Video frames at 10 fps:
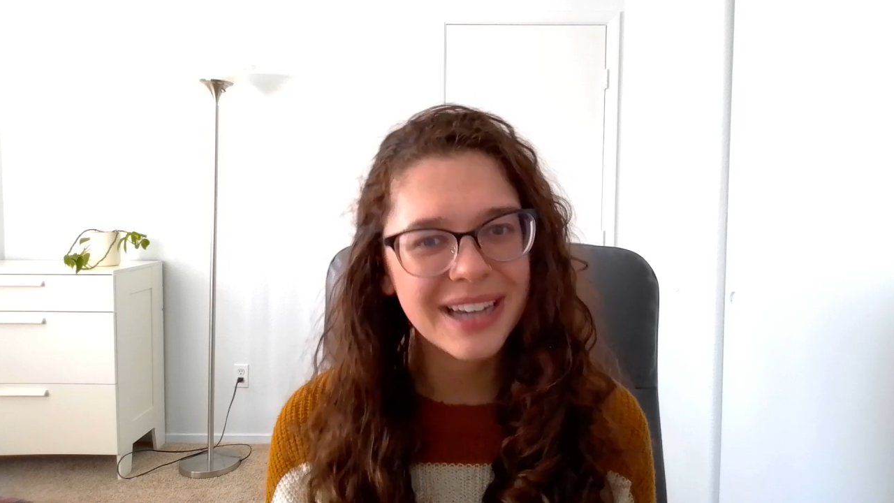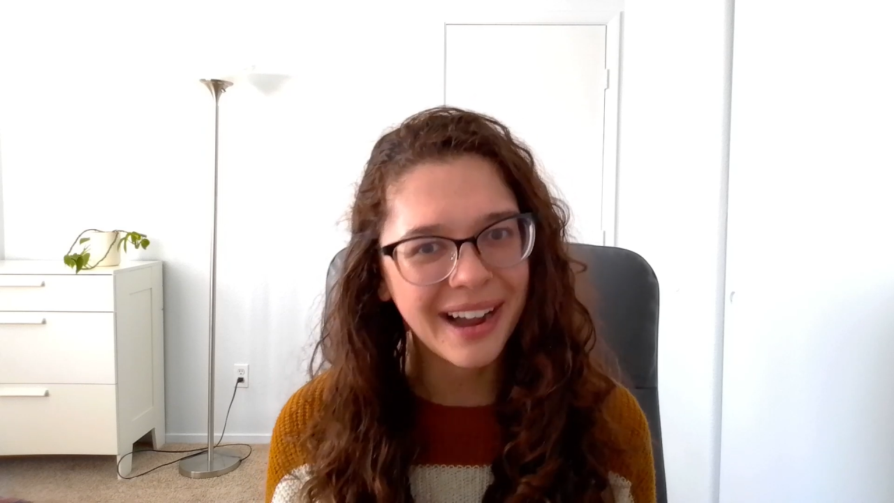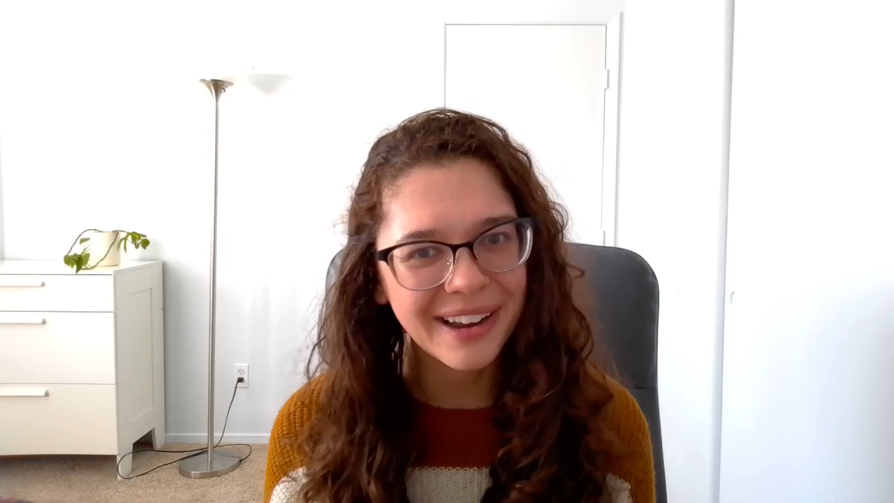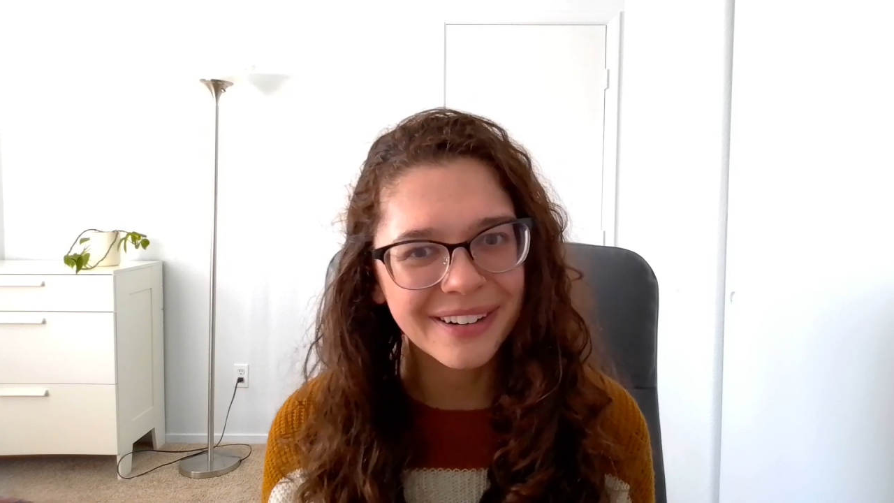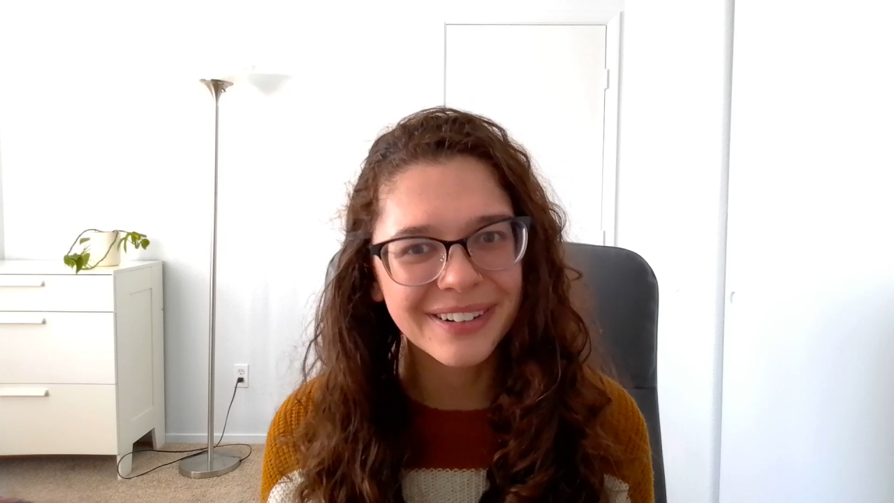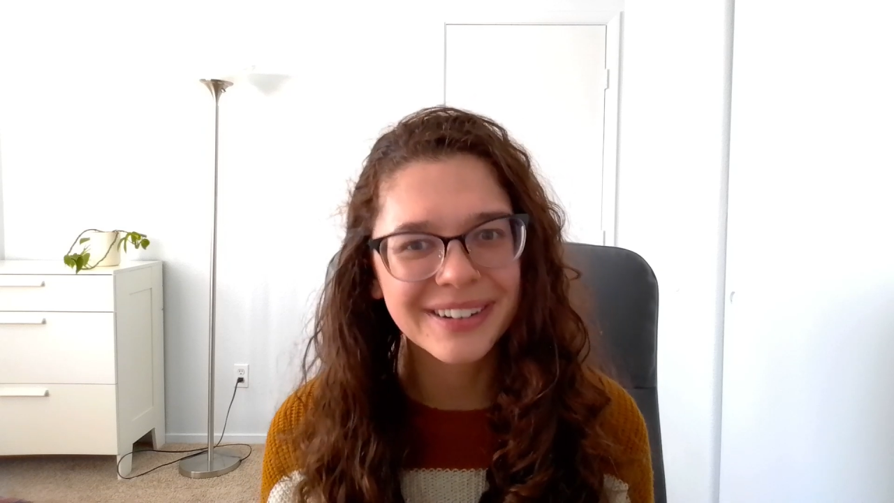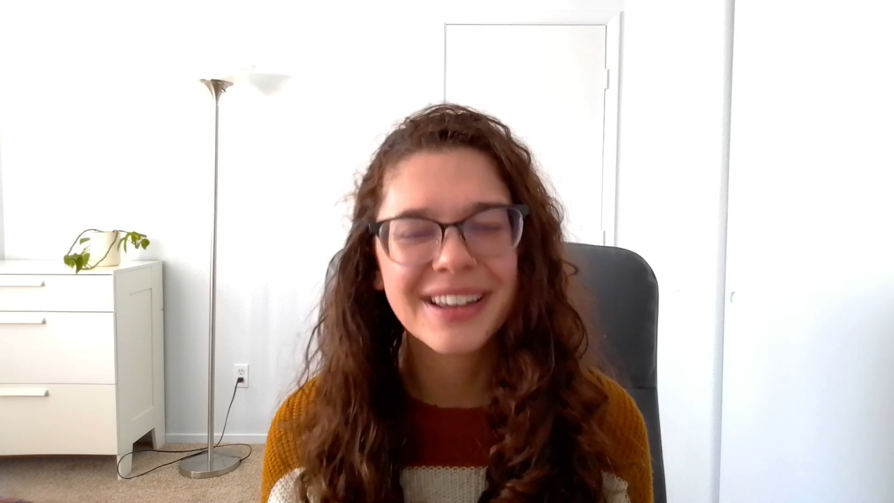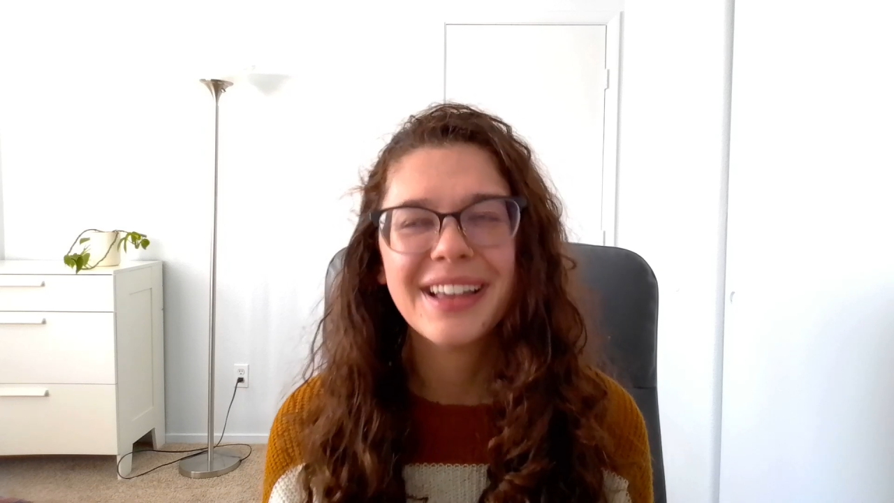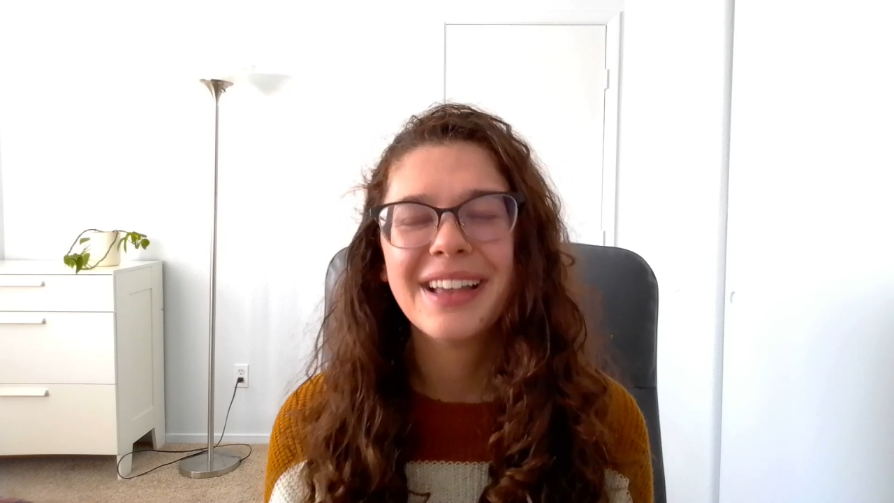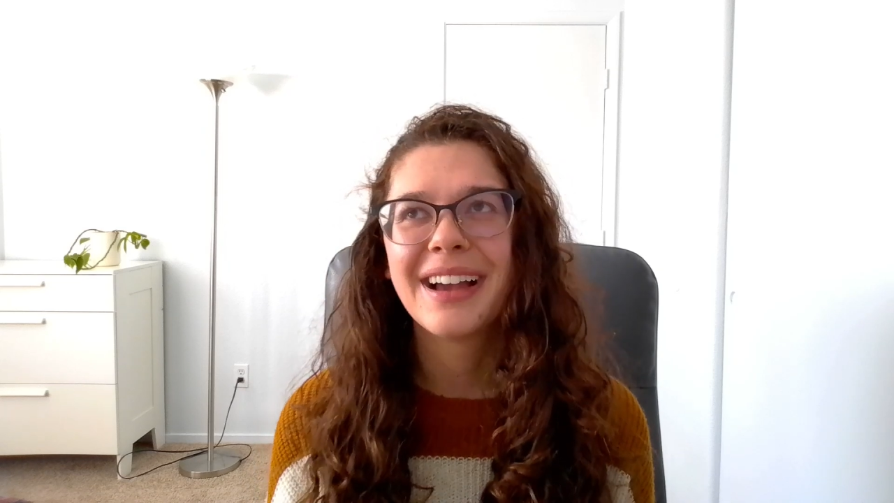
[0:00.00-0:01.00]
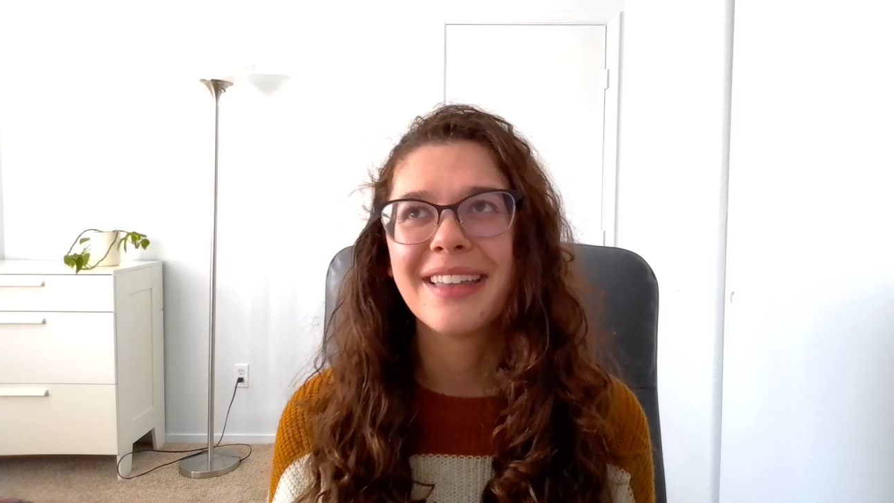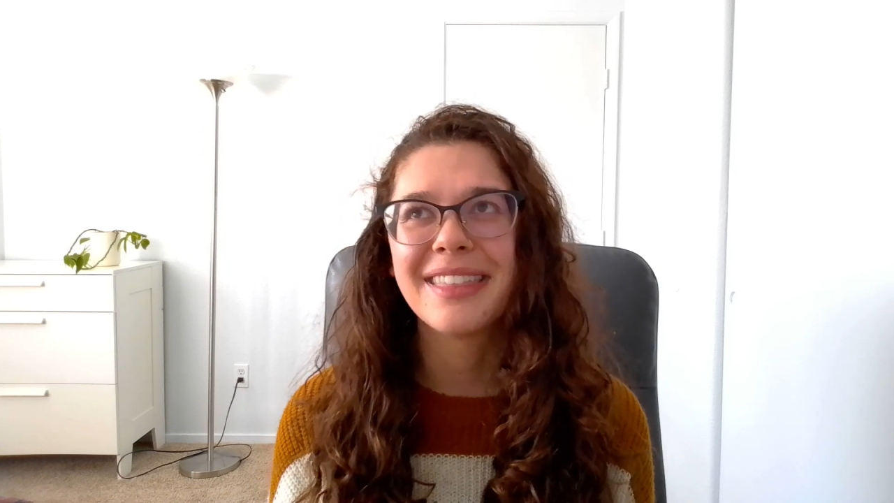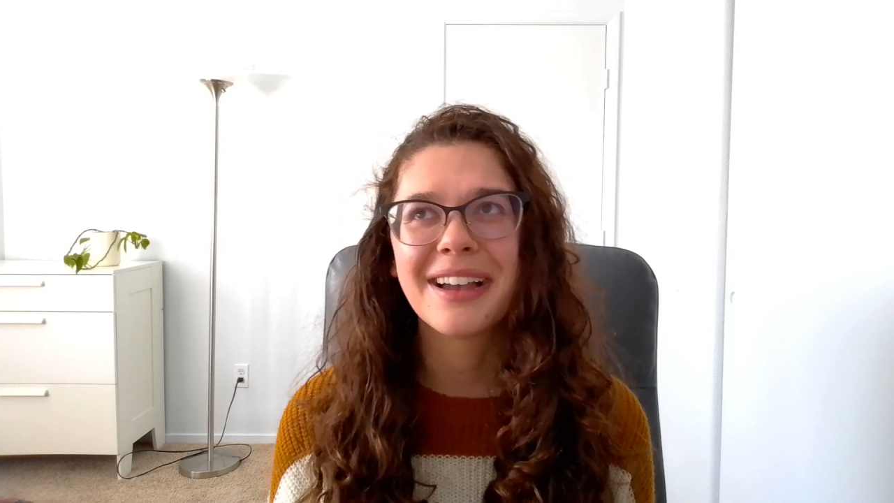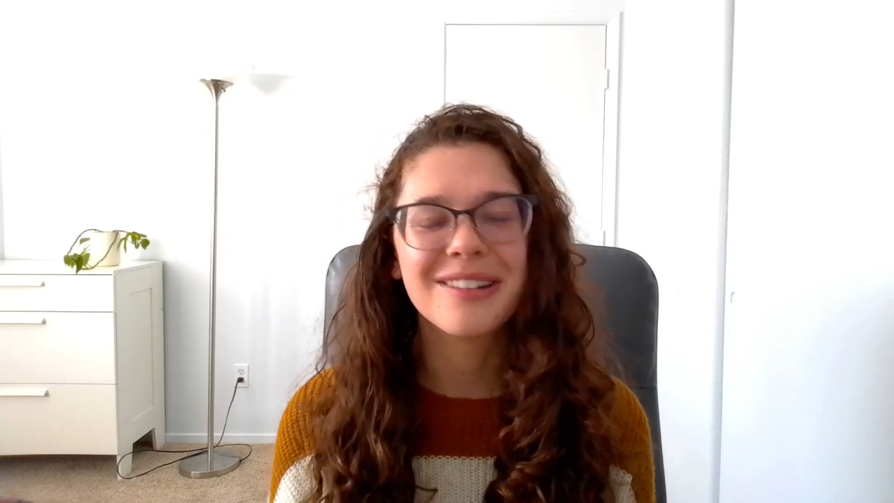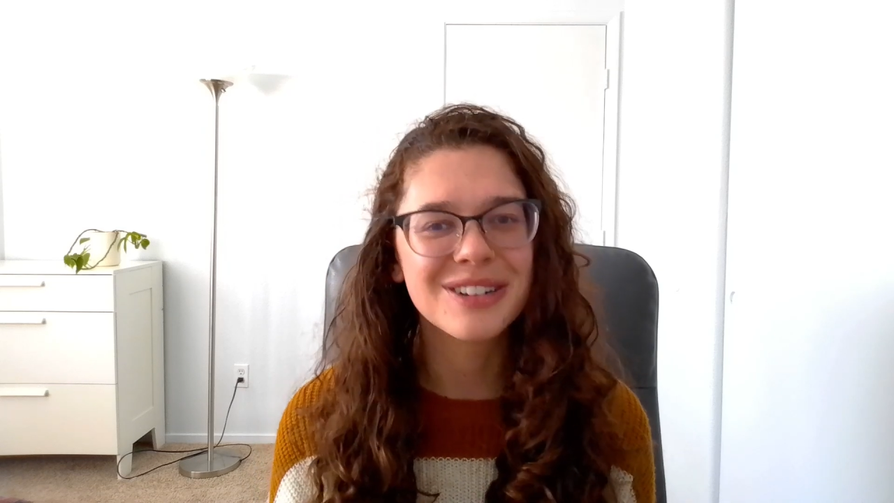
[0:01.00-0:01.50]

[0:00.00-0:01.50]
tired. I think